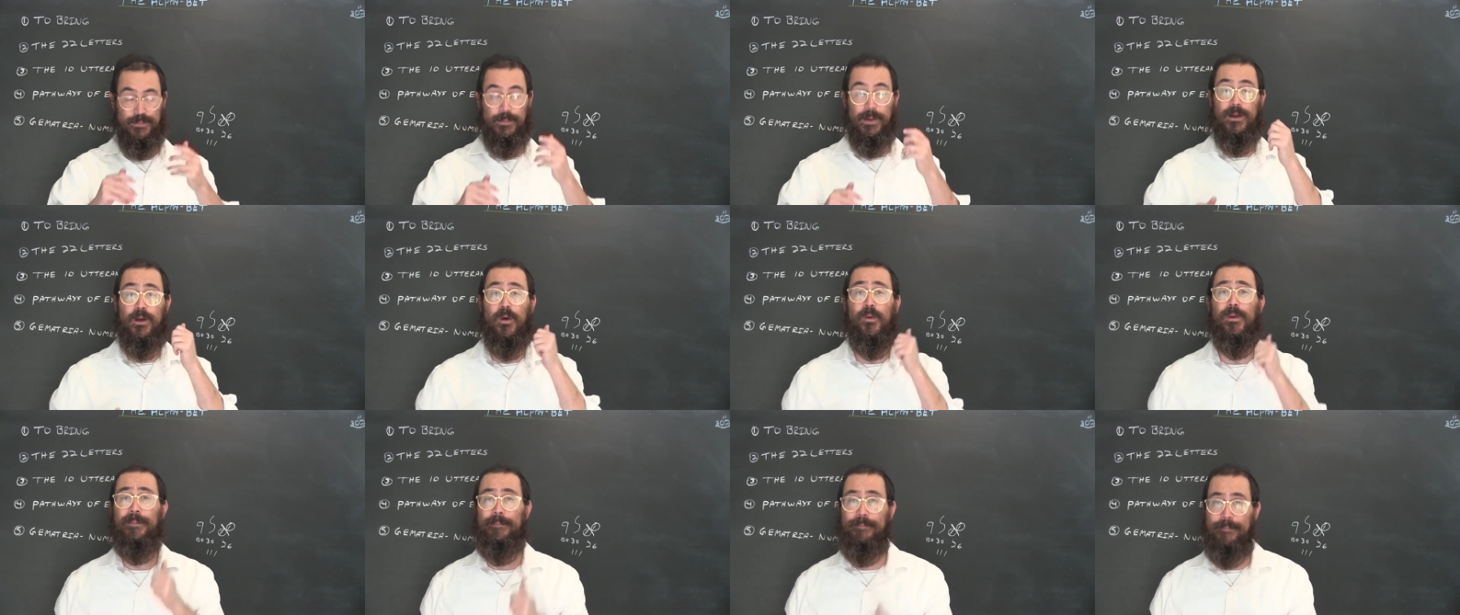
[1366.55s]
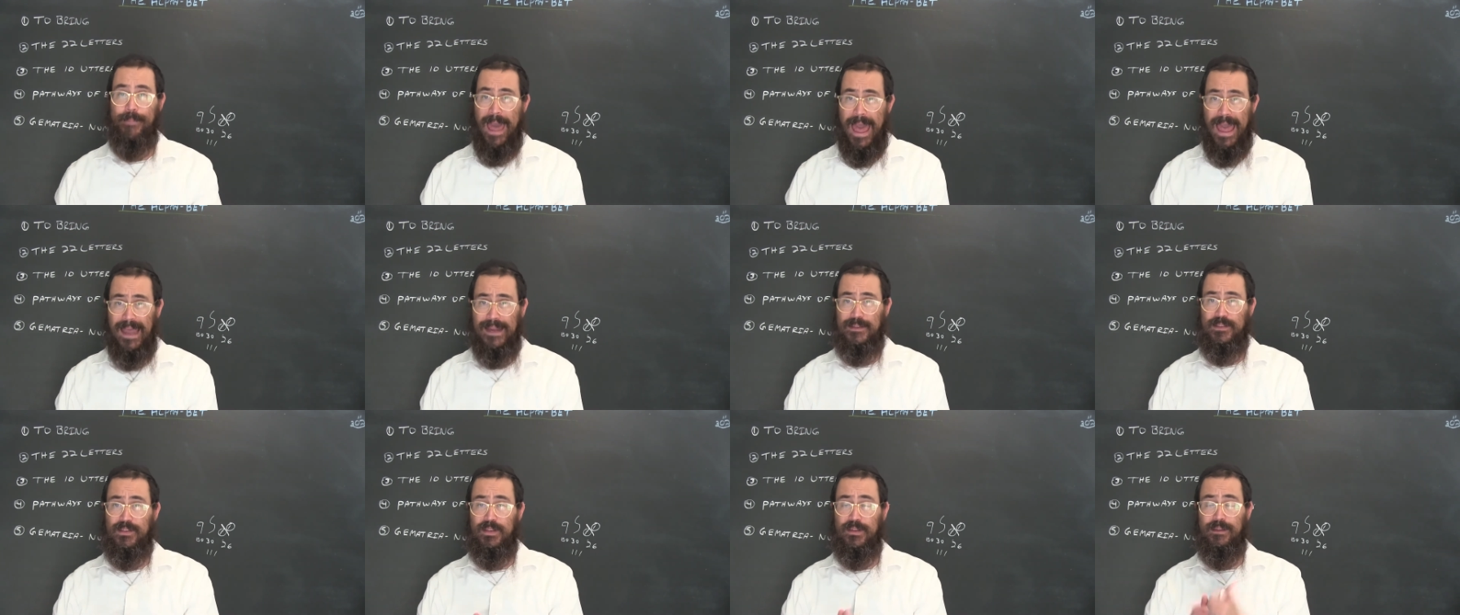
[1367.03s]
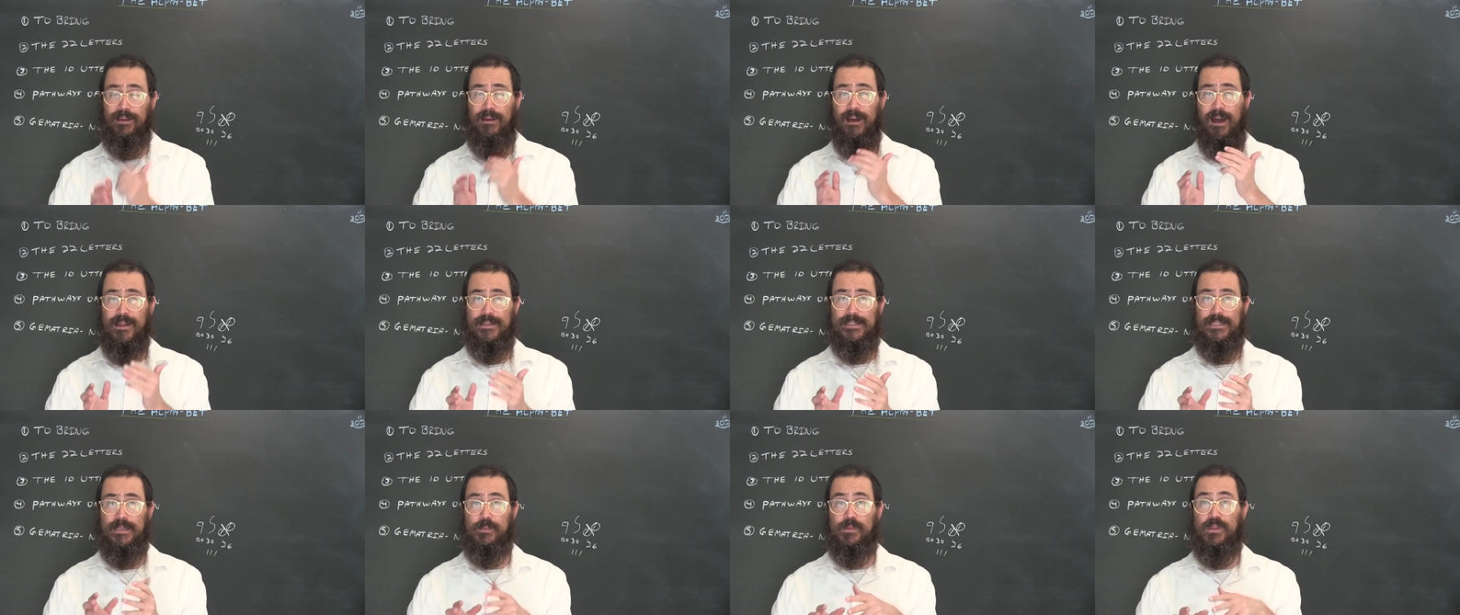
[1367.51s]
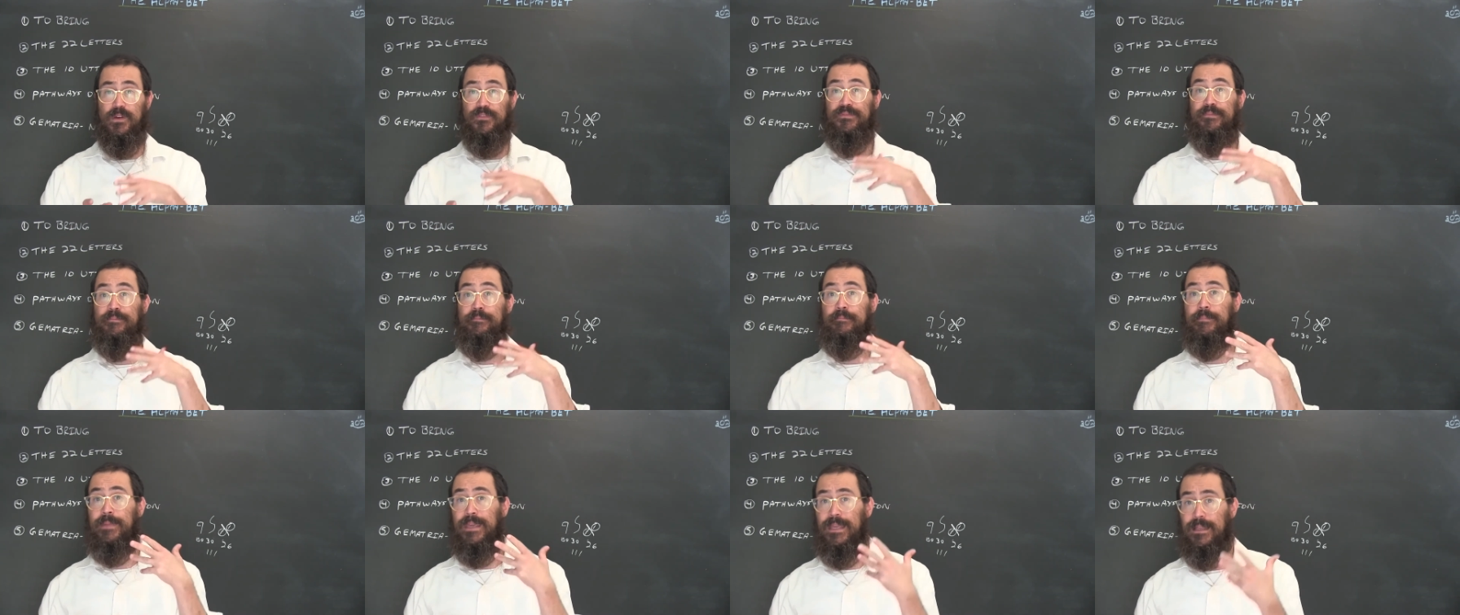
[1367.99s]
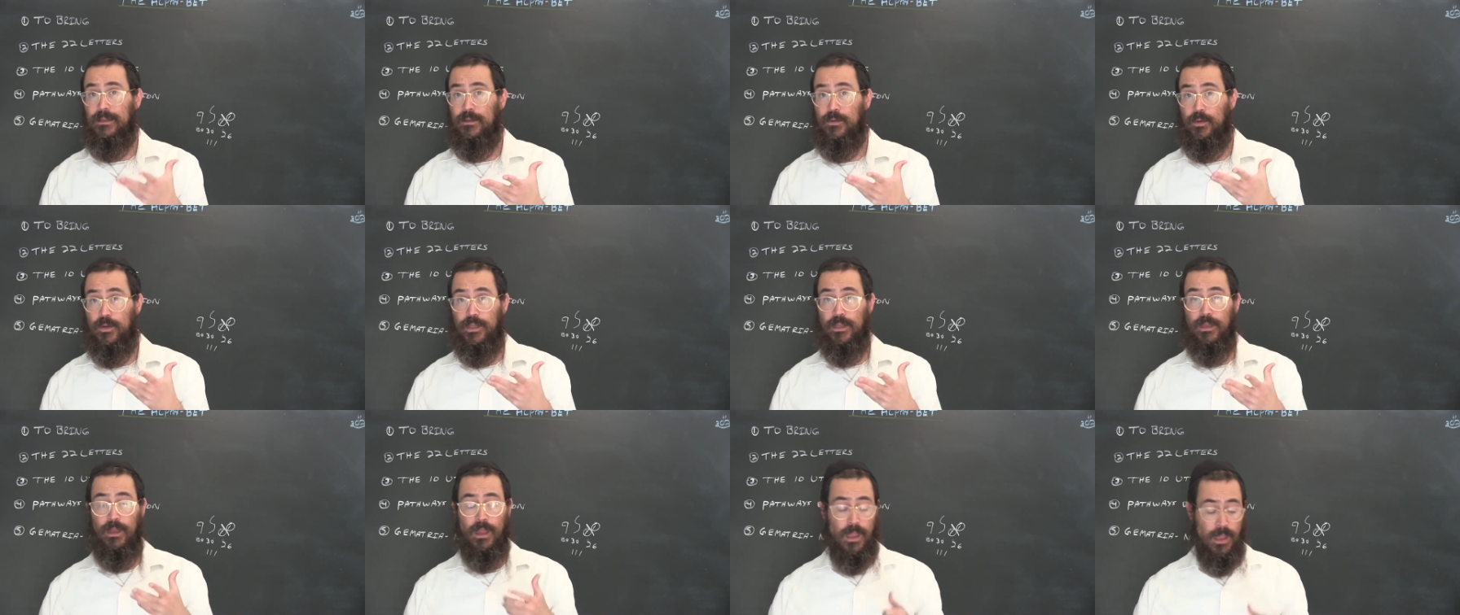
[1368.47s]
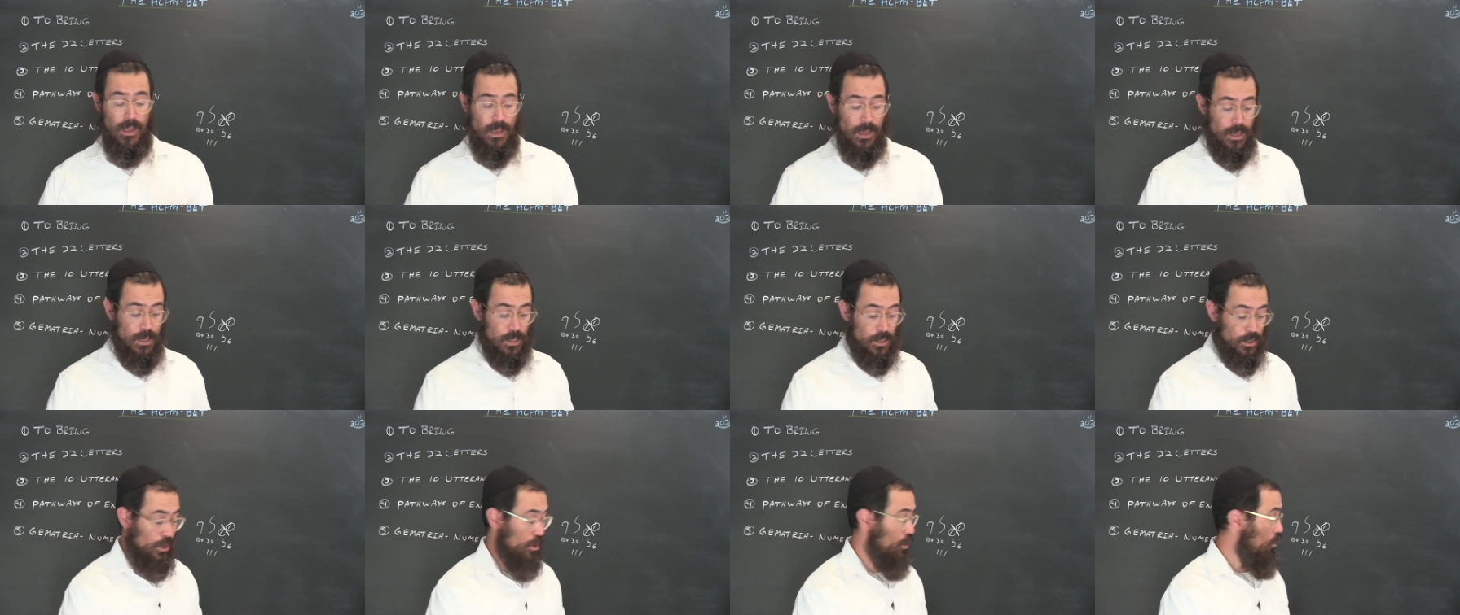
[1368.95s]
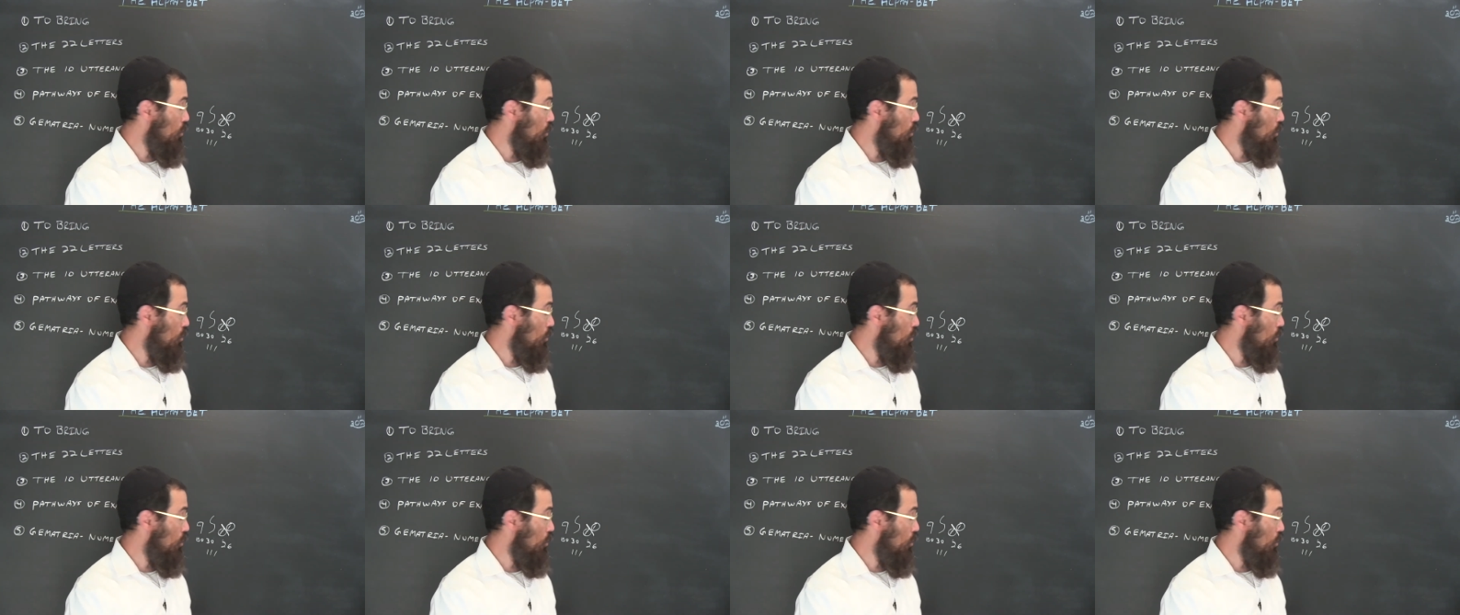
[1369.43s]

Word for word: But going back to the concept of milui, you